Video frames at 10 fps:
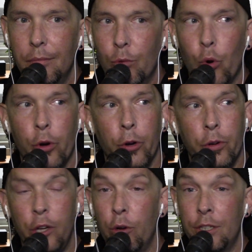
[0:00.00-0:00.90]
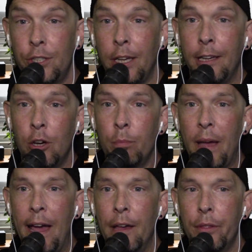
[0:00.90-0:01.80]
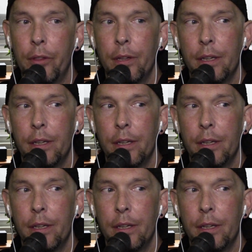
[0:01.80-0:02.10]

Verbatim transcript: or you're a psychopath,